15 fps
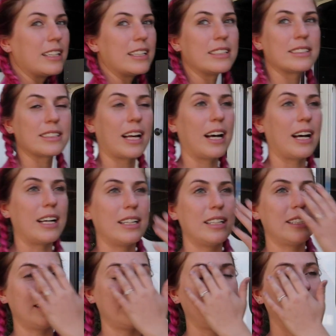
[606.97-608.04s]
is that
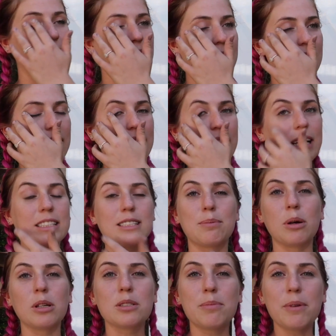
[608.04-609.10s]
it's
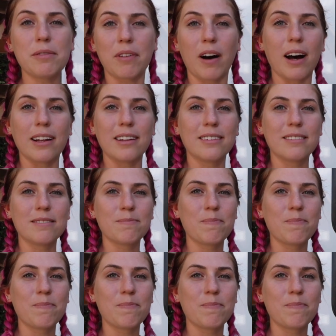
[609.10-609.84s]
supposed to be fun,